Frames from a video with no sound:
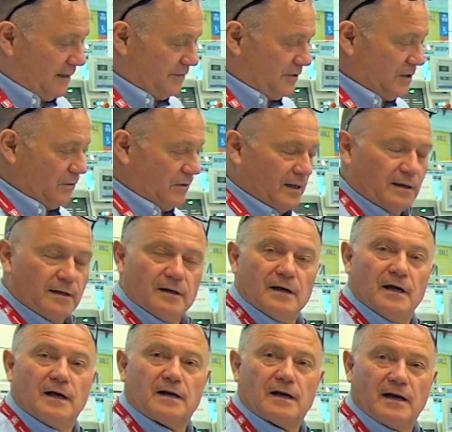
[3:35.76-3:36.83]
gives you
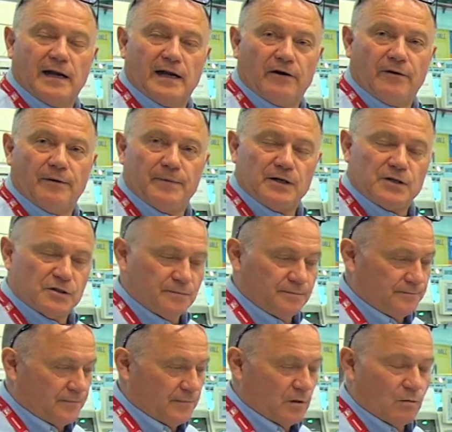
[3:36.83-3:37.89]
a clear image
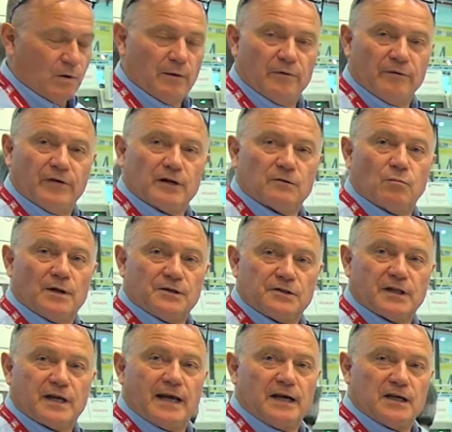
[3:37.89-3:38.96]
where we've
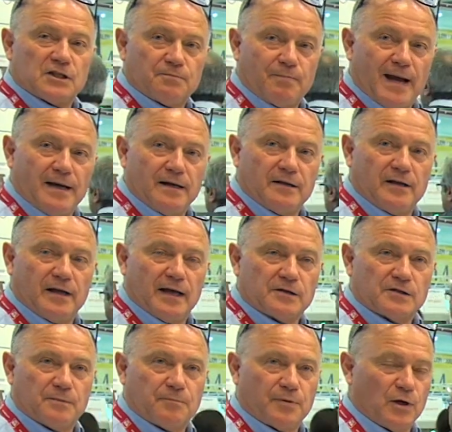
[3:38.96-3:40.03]
once again expanded the
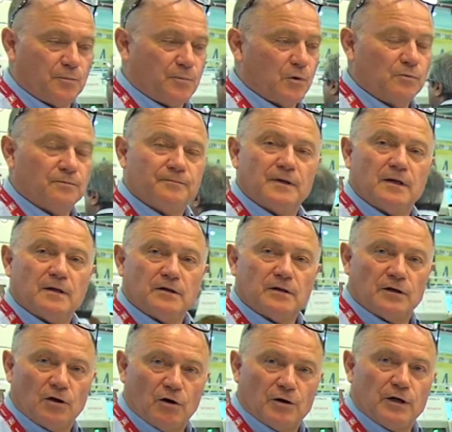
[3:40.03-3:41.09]
exit pupil.
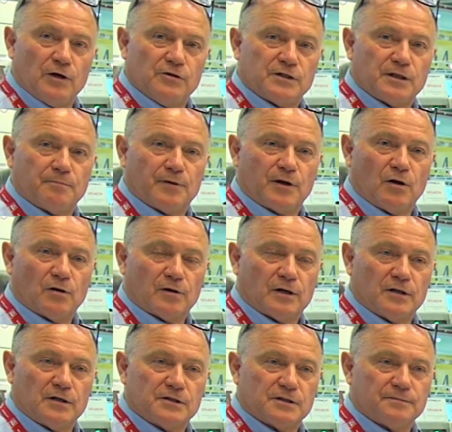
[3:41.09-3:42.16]
You're not using
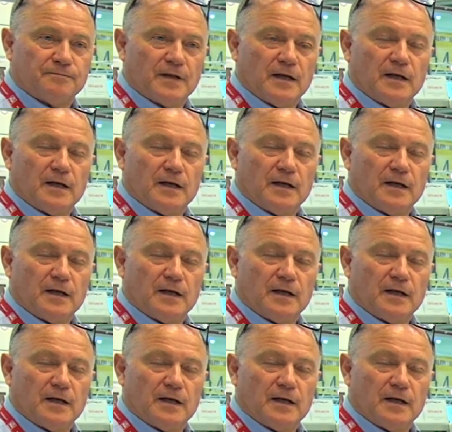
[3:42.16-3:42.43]
binoculars.